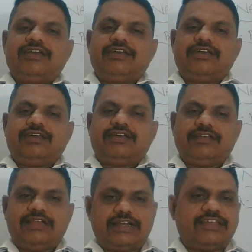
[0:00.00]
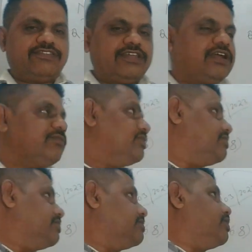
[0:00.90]
Let us start
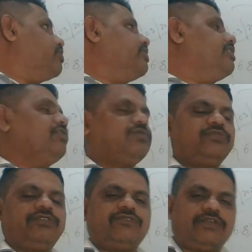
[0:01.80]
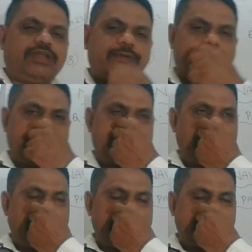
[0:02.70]
with Navodaya 2011.
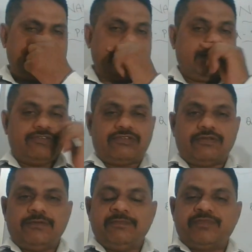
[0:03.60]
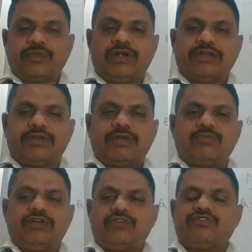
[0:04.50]
See, this whatever I am
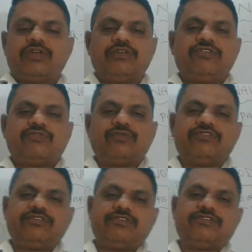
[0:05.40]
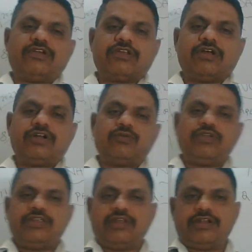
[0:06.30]
going to solve these questions are not
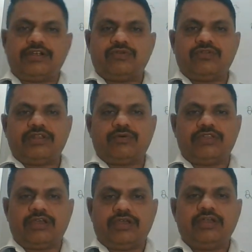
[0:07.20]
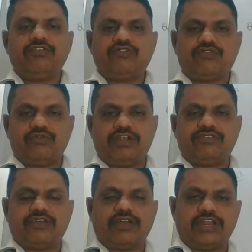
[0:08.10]
only related to the Navodaya
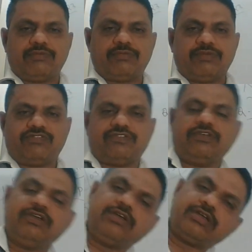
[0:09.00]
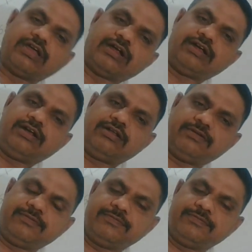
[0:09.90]
students or NMMS candidate.